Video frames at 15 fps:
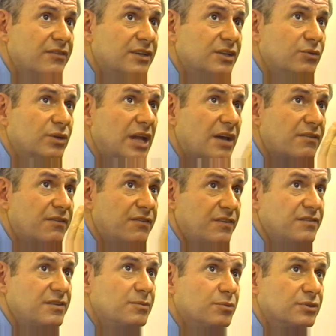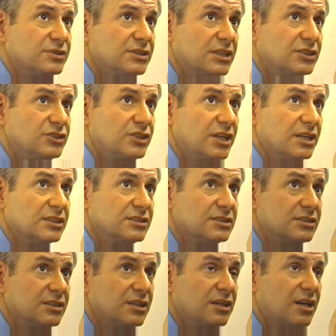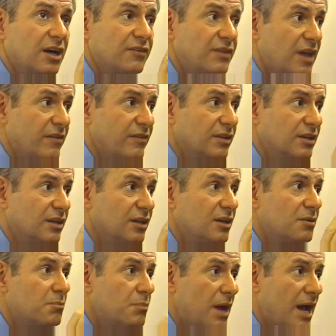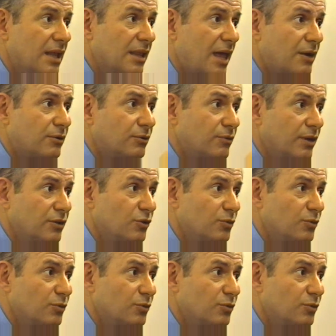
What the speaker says: even scratch the surface. So the idea of